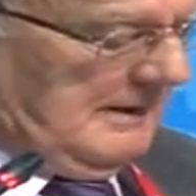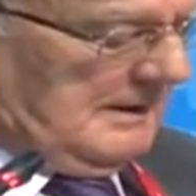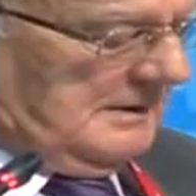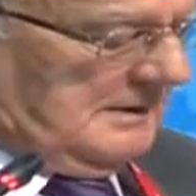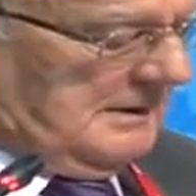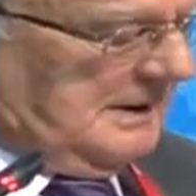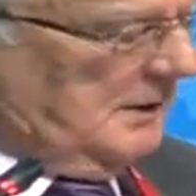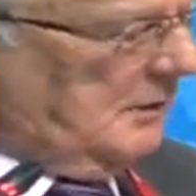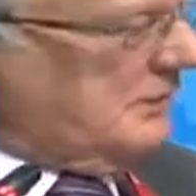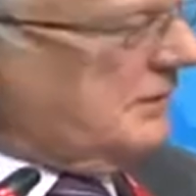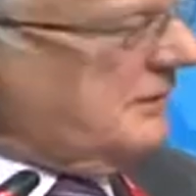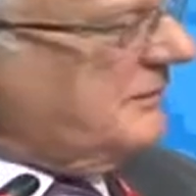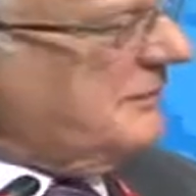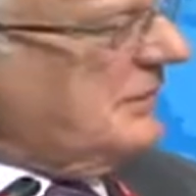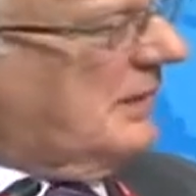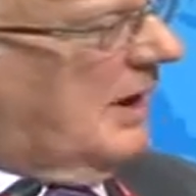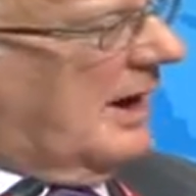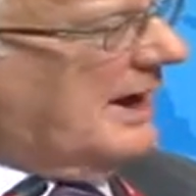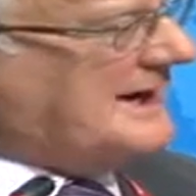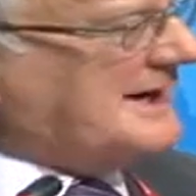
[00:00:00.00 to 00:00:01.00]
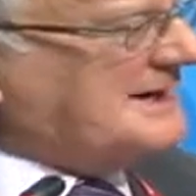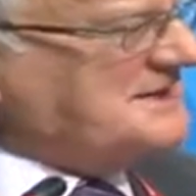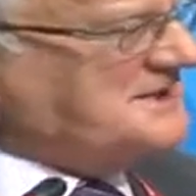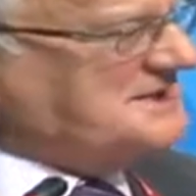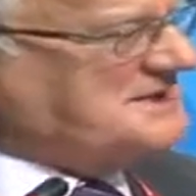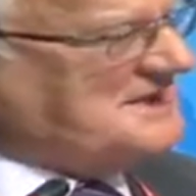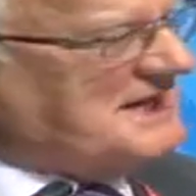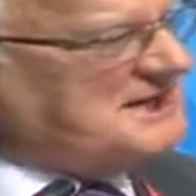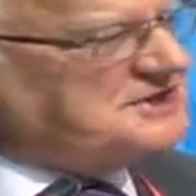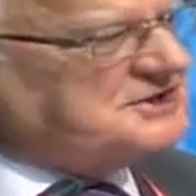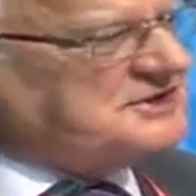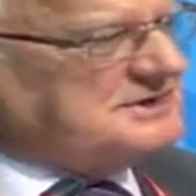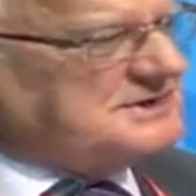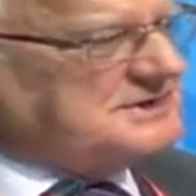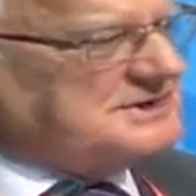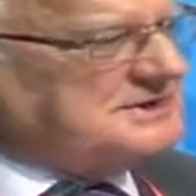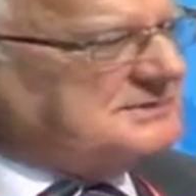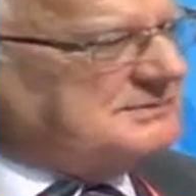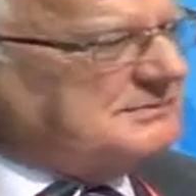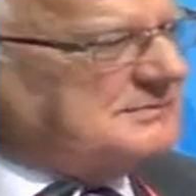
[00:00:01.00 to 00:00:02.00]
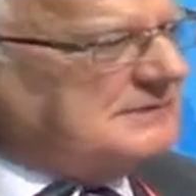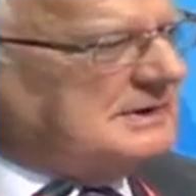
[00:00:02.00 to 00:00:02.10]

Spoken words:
They're not, if you like, concessions